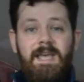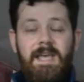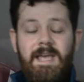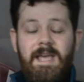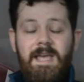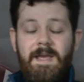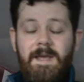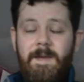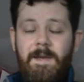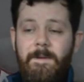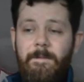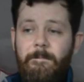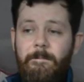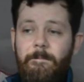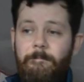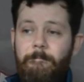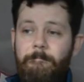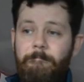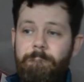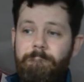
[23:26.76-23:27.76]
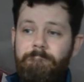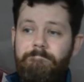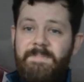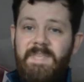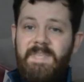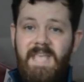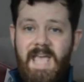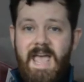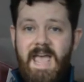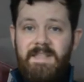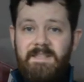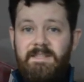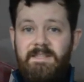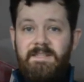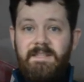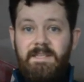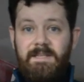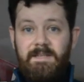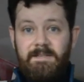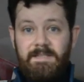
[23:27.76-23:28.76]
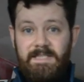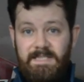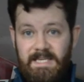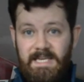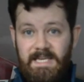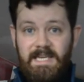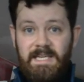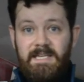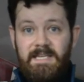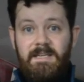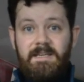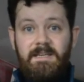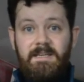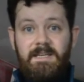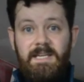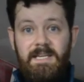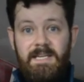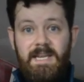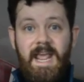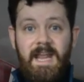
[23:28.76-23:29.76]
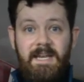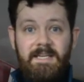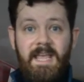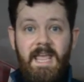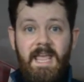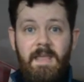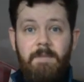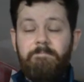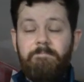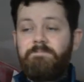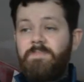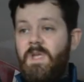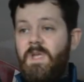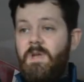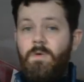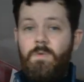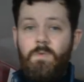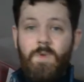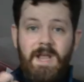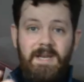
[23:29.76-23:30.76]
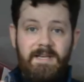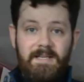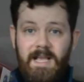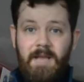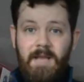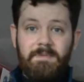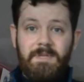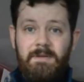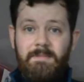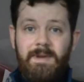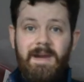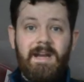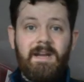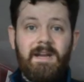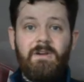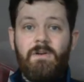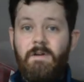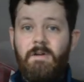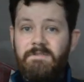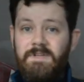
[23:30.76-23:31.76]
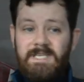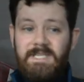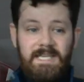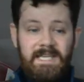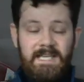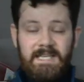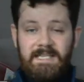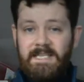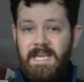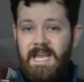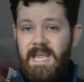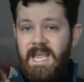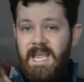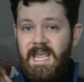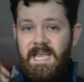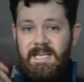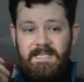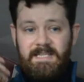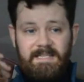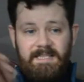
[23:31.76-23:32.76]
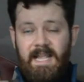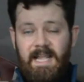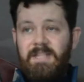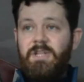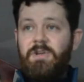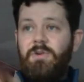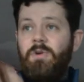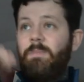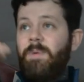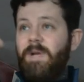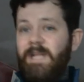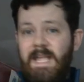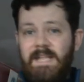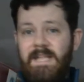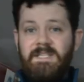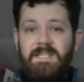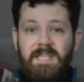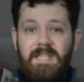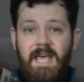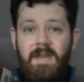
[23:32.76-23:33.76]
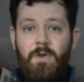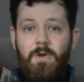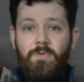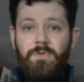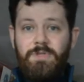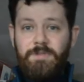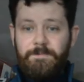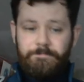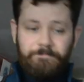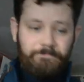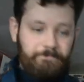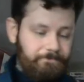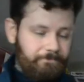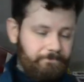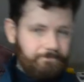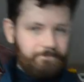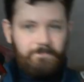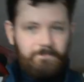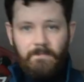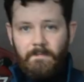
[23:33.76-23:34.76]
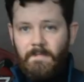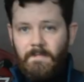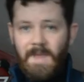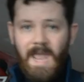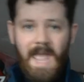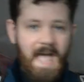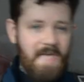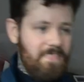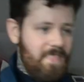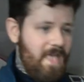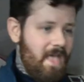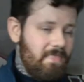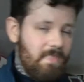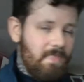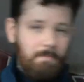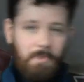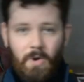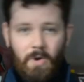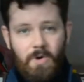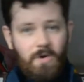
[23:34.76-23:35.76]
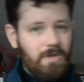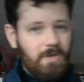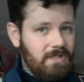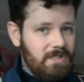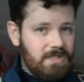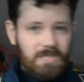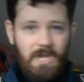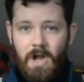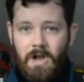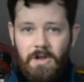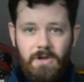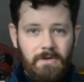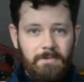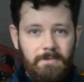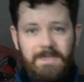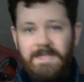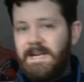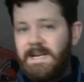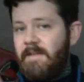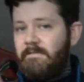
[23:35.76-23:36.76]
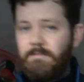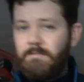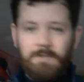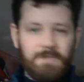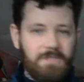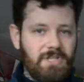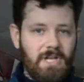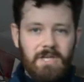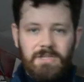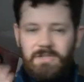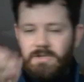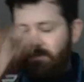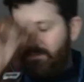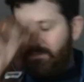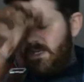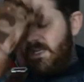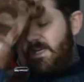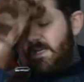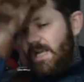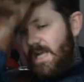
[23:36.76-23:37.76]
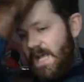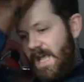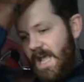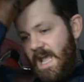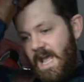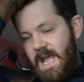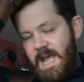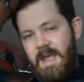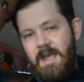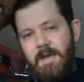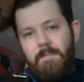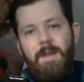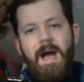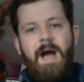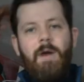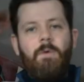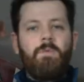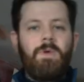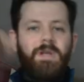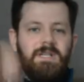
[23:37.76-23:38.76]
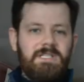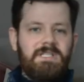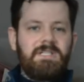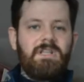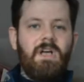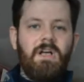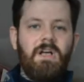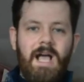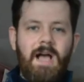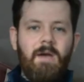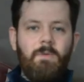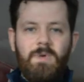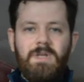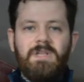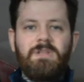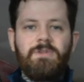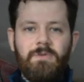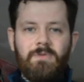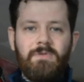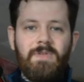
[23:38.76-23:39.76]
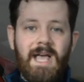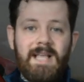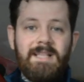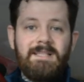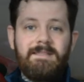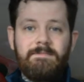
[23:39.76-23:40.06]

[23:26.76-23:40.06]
um, the end scene in Endgame when Captain America obviously is standing up against Thanos and then the portals start coming and everyone starts coming in um, I will start I will do that